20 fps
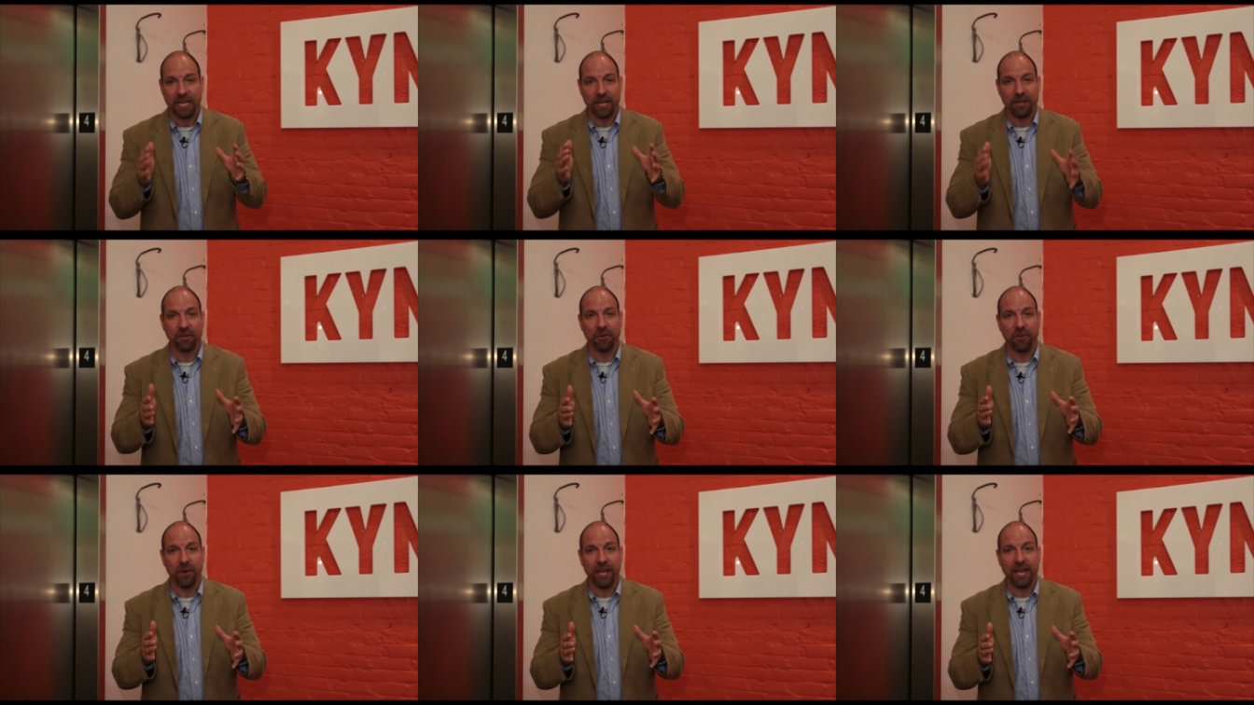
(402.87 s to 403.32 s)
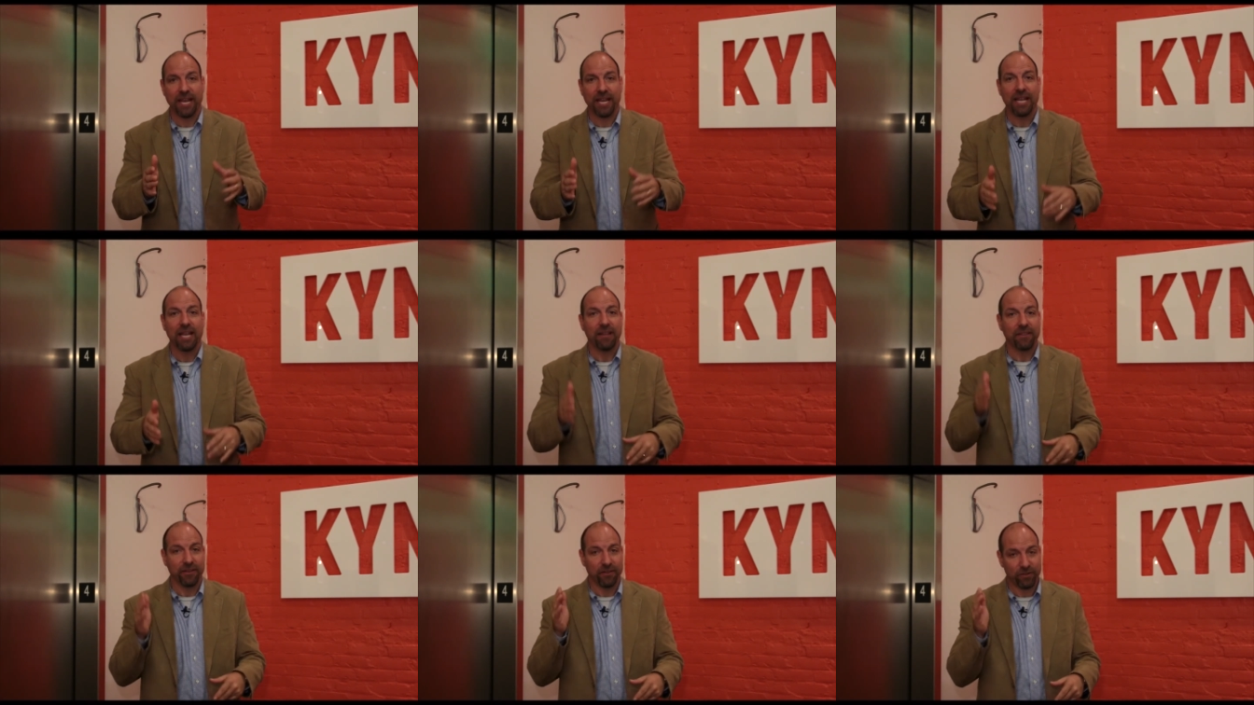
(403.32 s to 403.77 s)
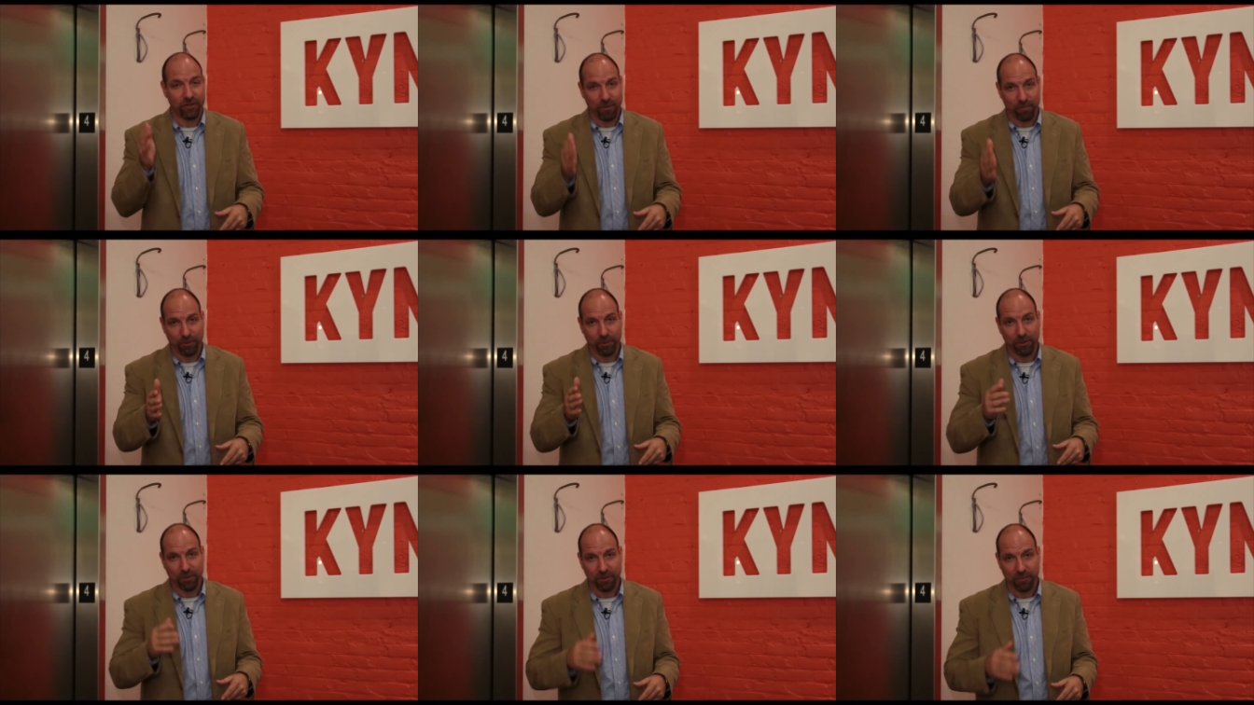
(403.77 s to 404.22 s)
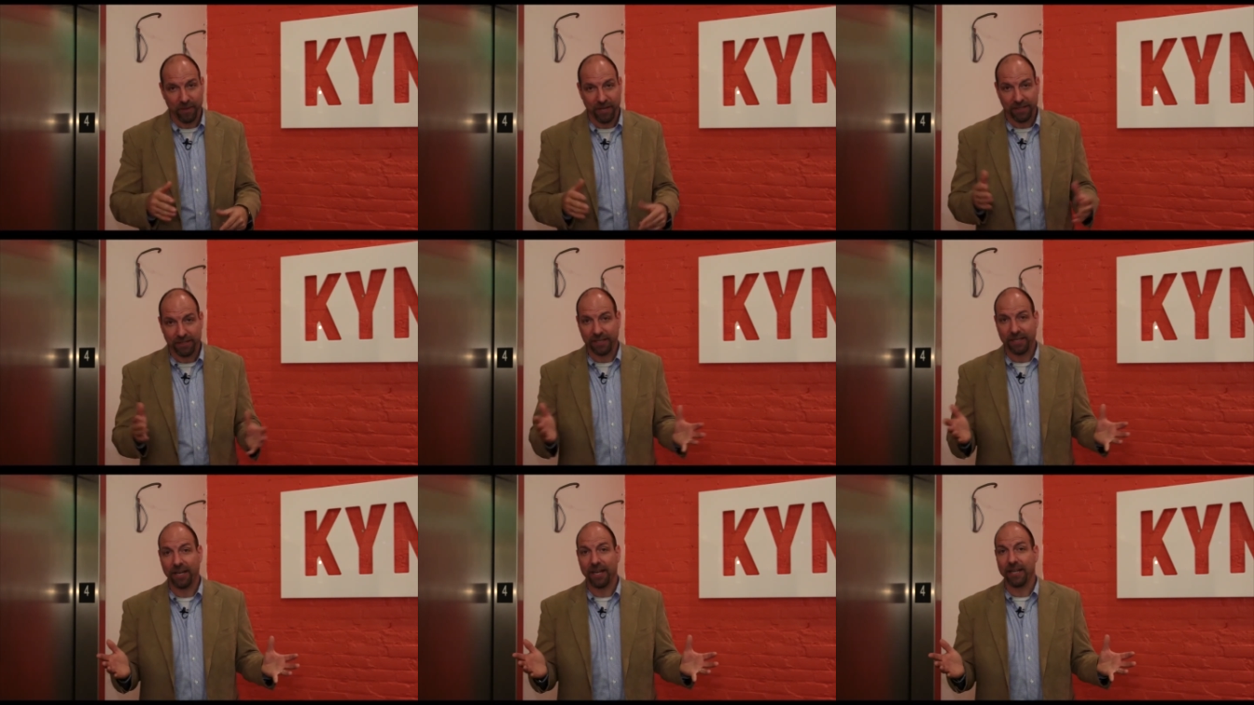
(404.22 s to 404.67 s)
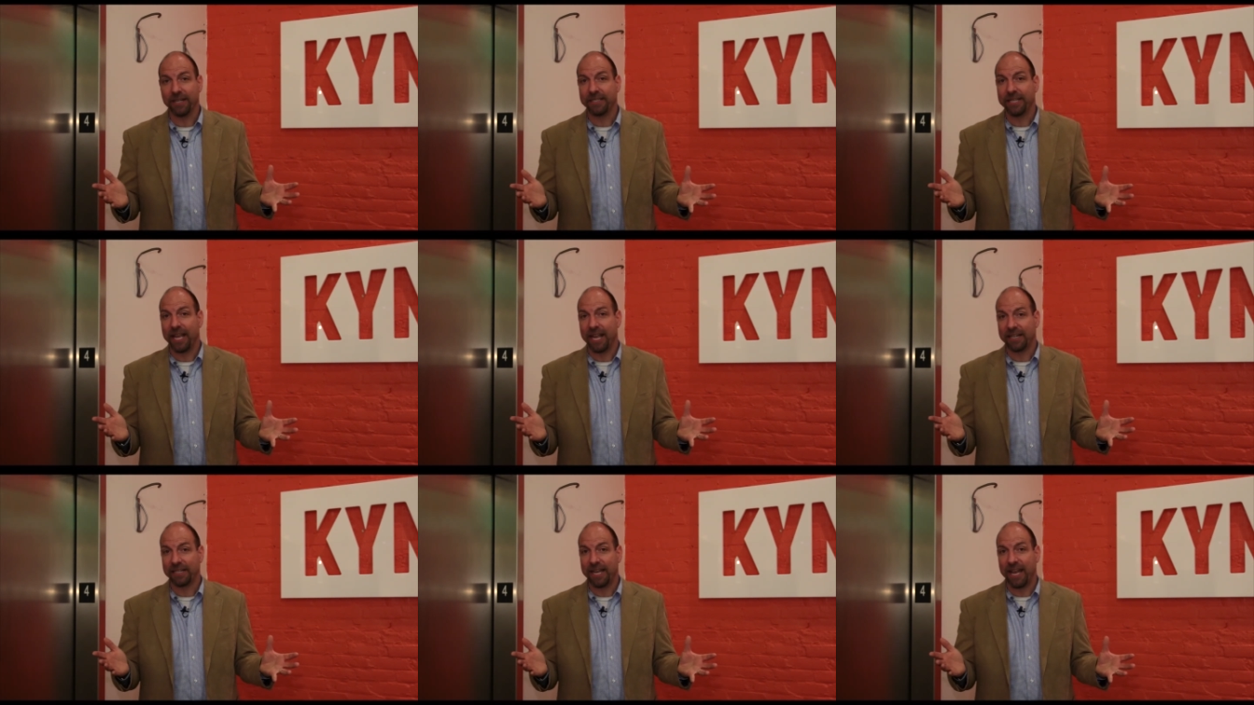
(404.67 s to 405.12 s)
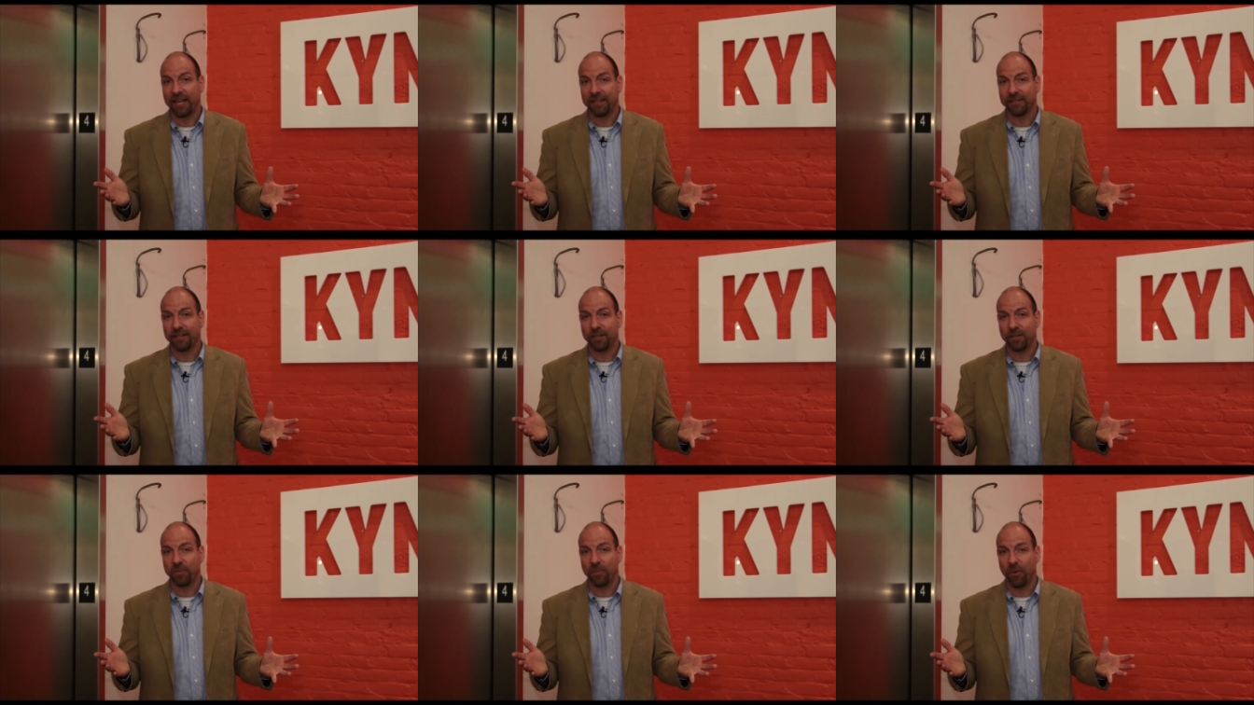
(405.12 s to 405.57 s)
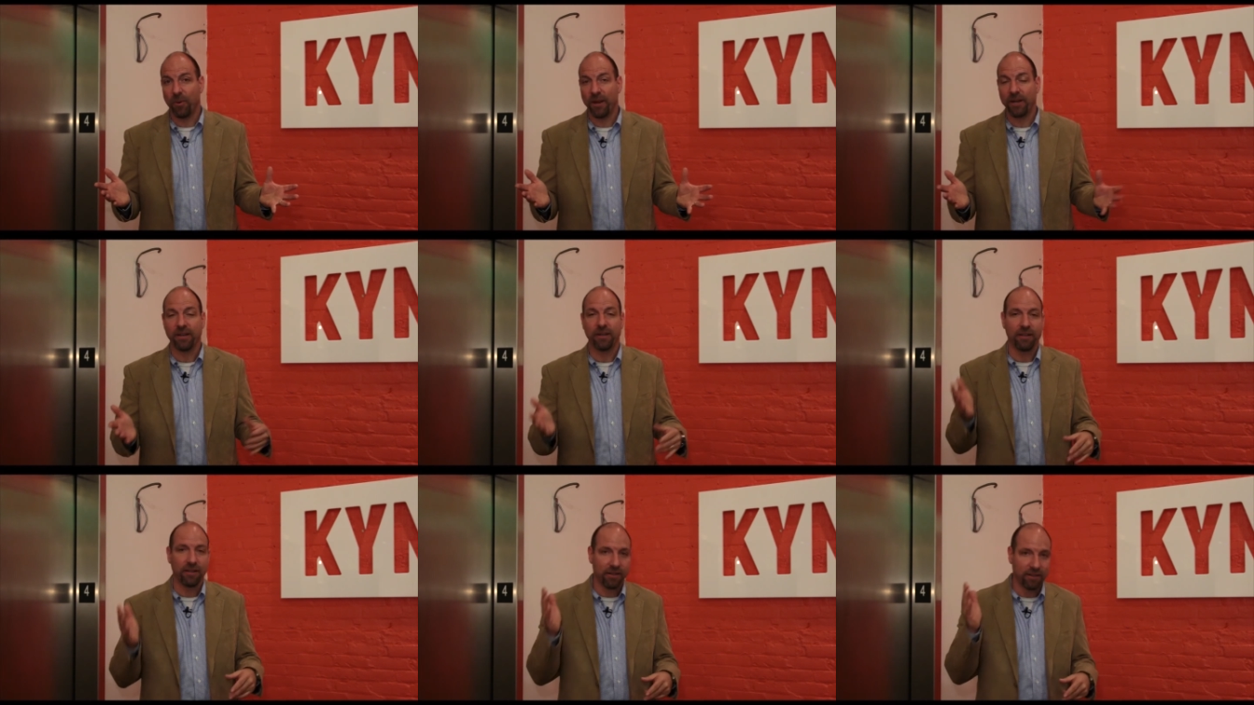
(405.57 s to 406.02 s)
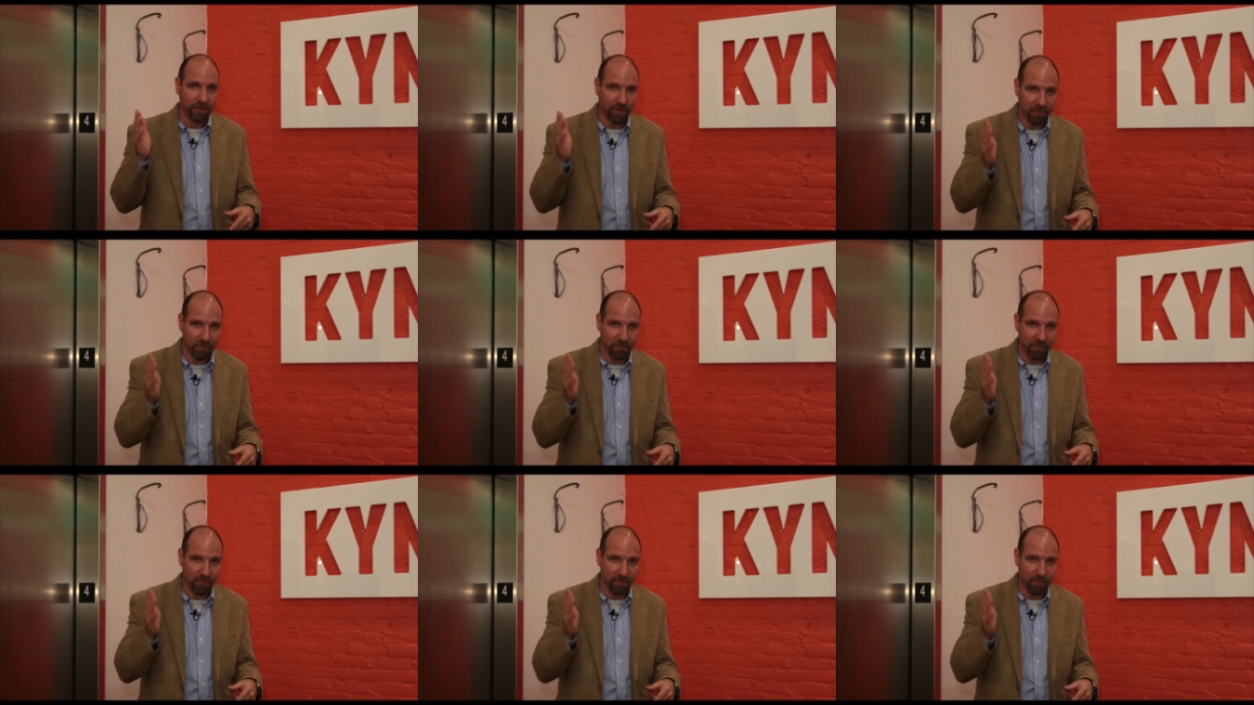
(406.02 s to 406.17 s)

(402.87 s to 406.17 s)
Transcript: Either way, the simpler you can make the contact access point,